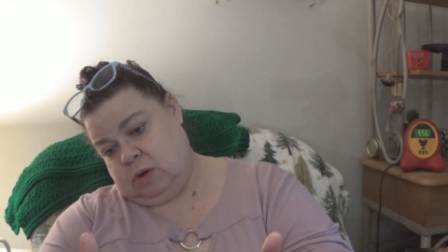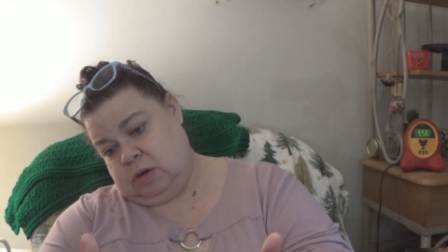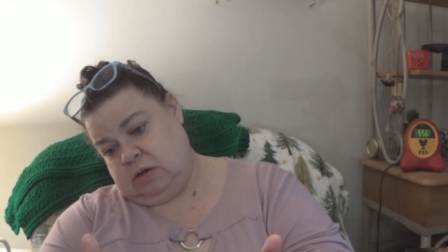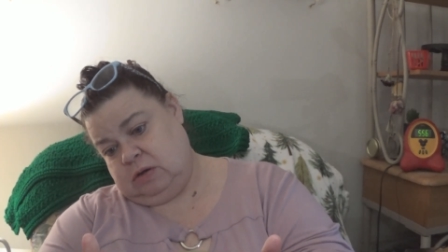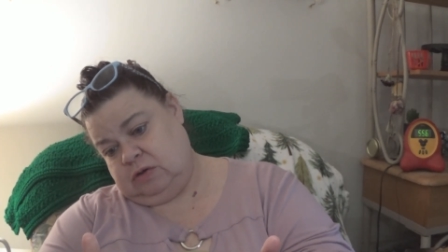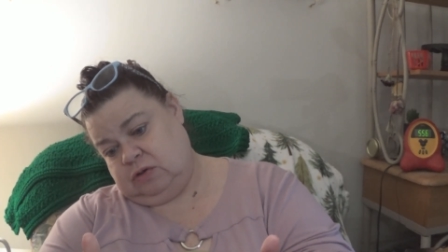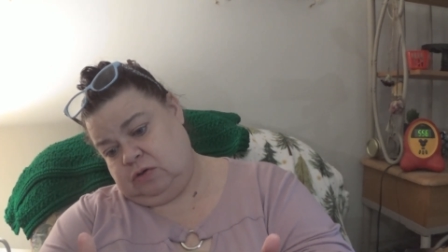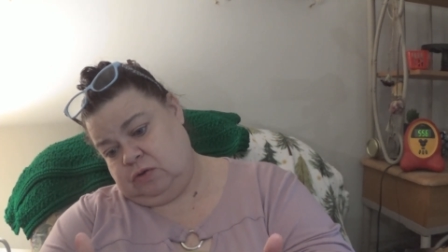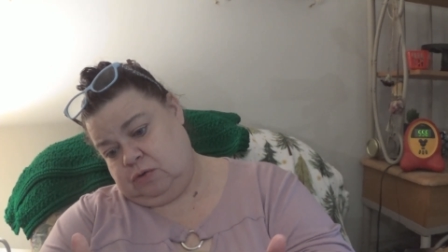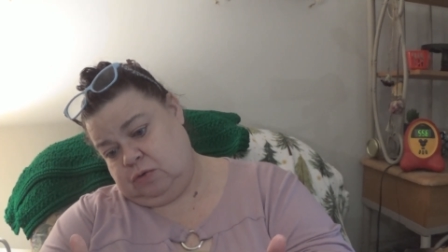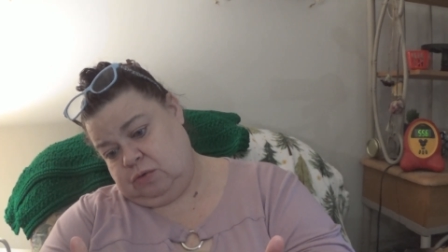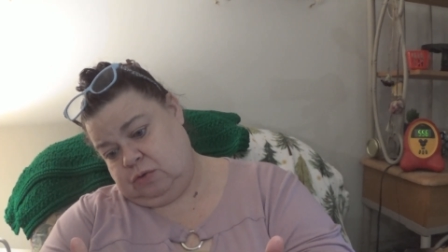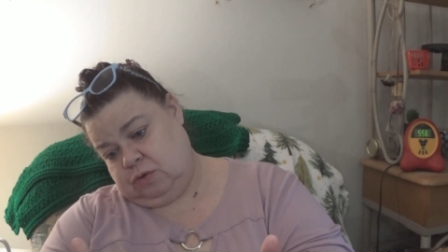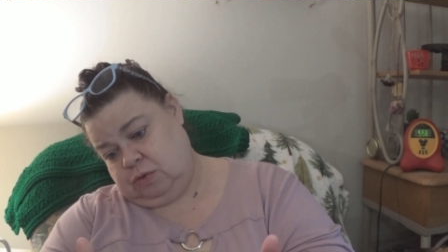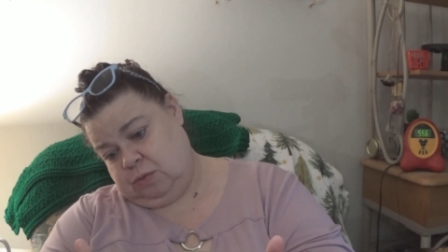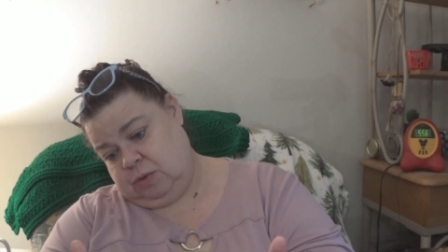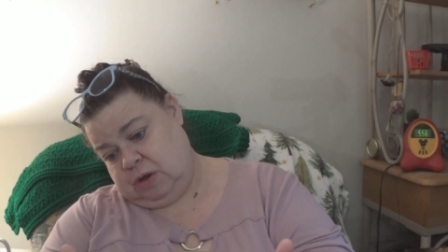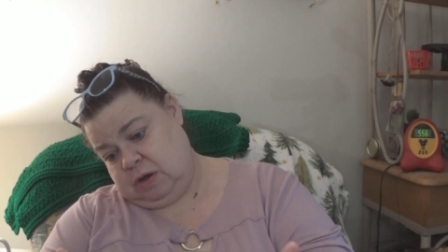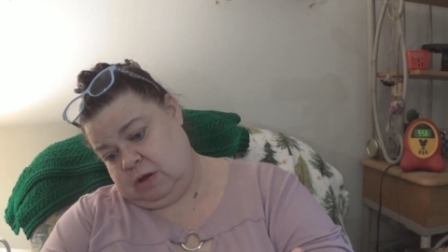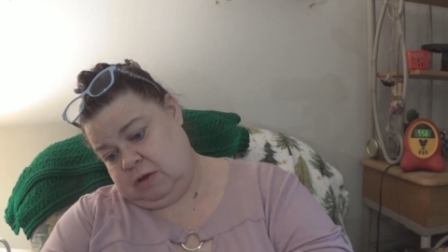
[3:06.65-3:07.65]
1, 2,
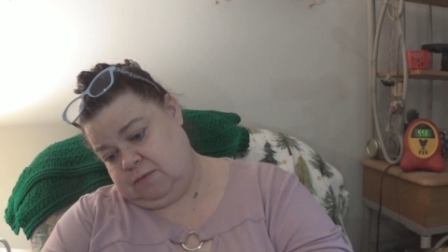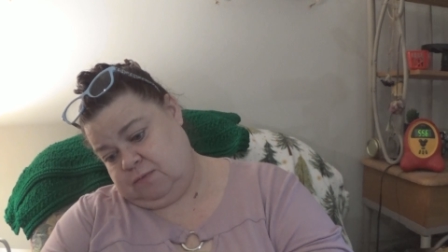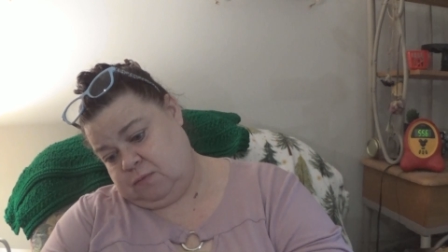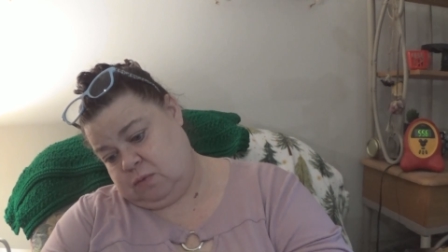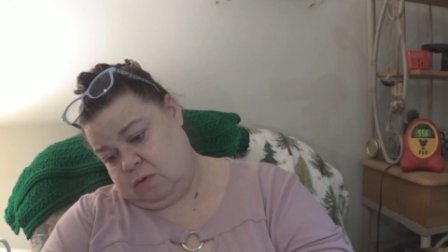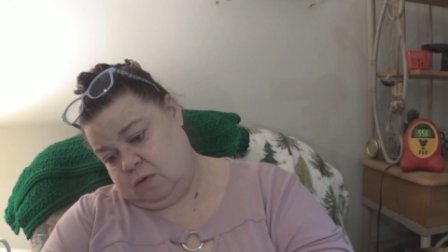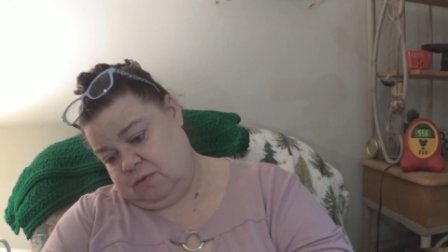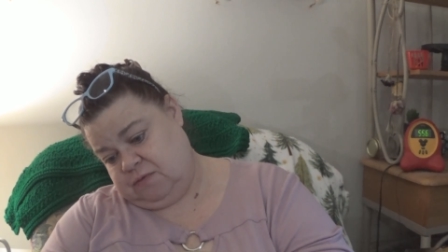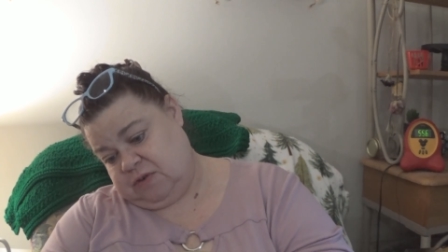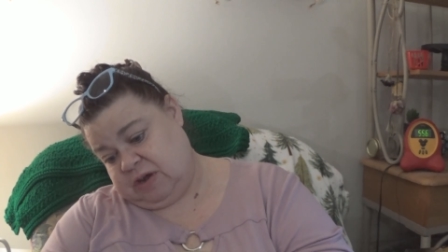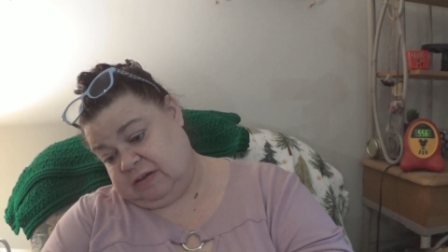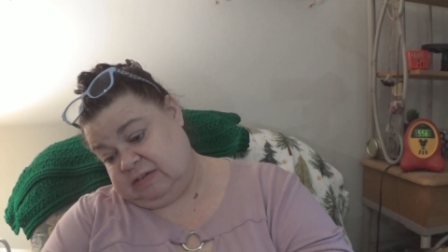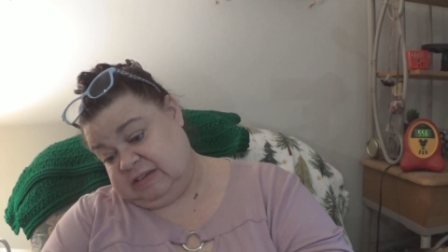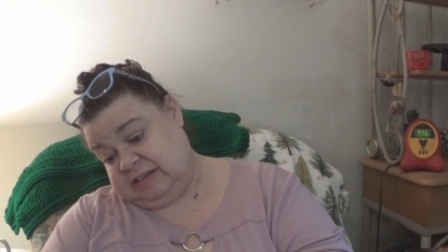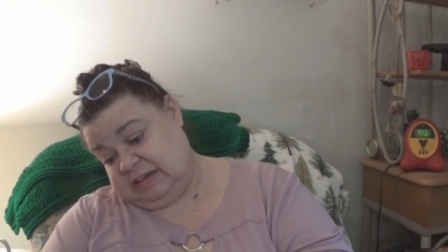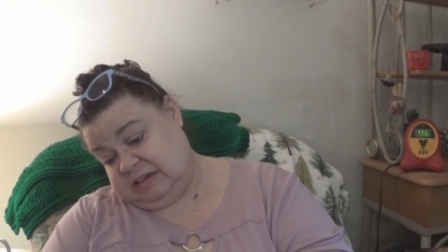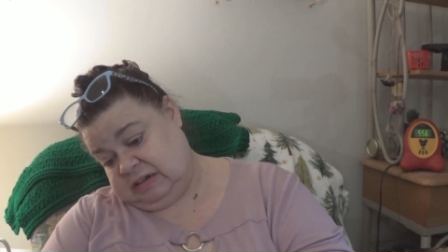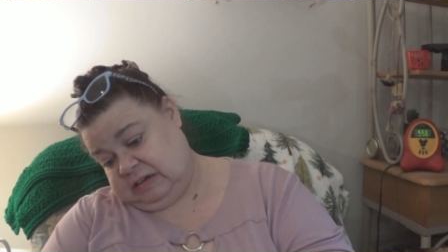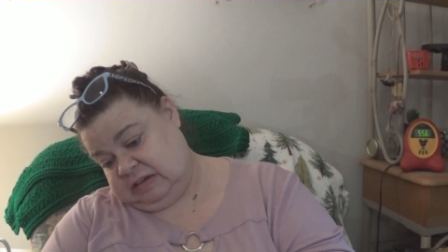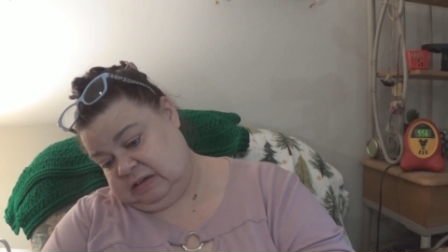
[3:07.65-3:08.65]
3, 4, 5,
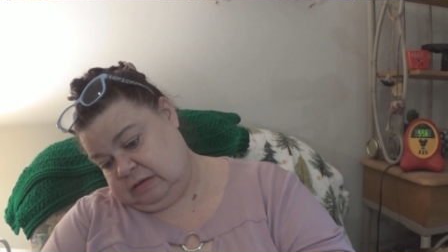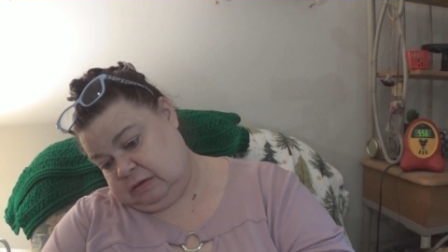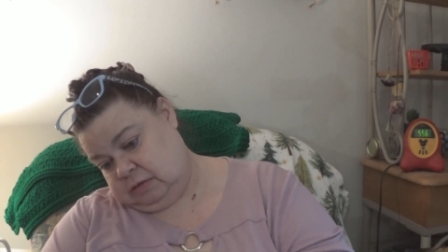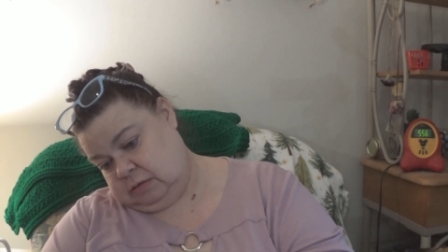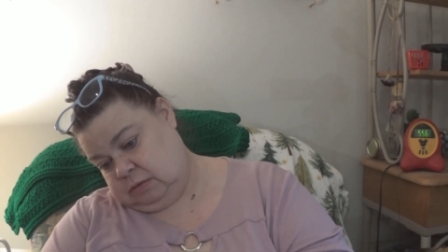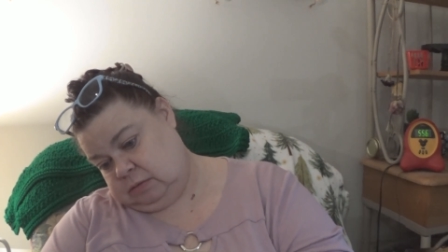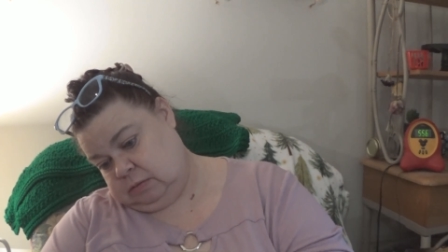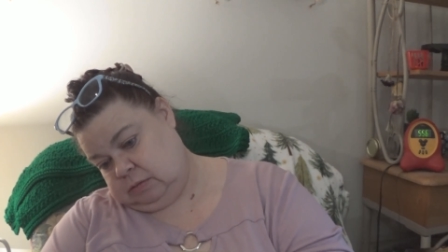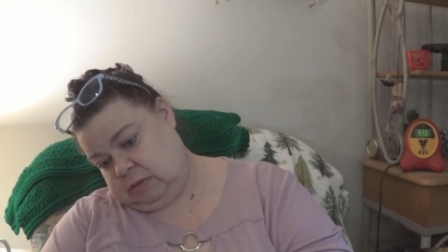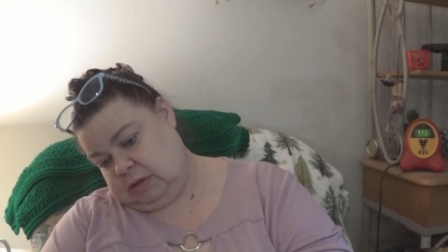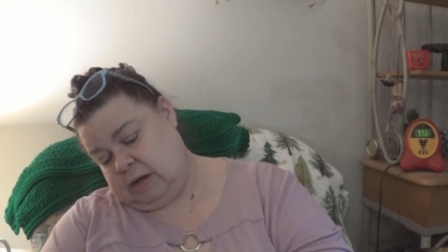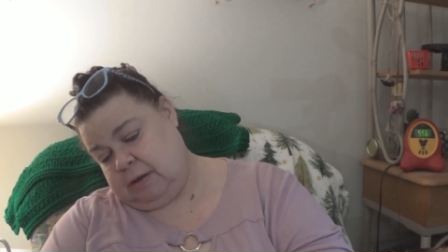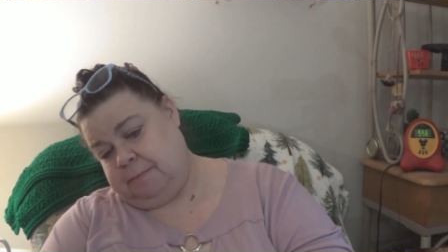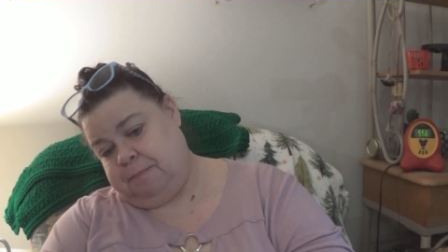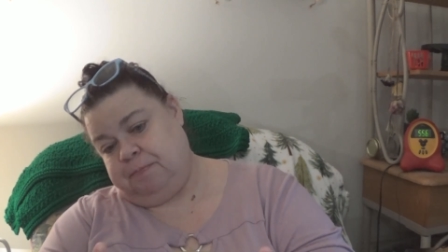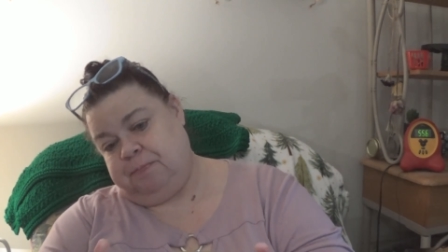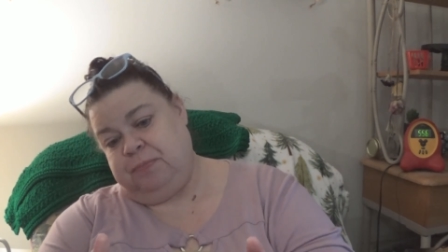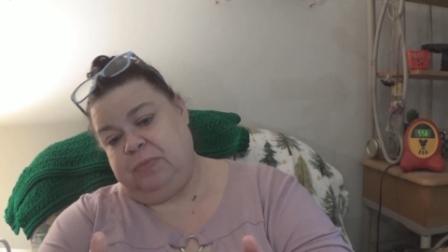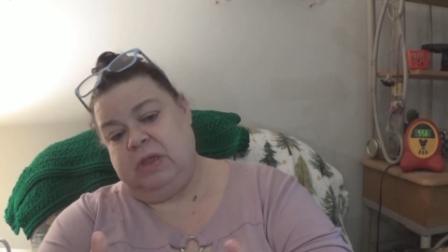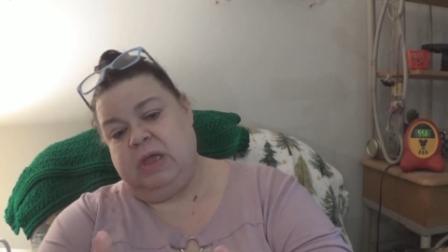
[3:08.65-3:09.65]
6. Yep.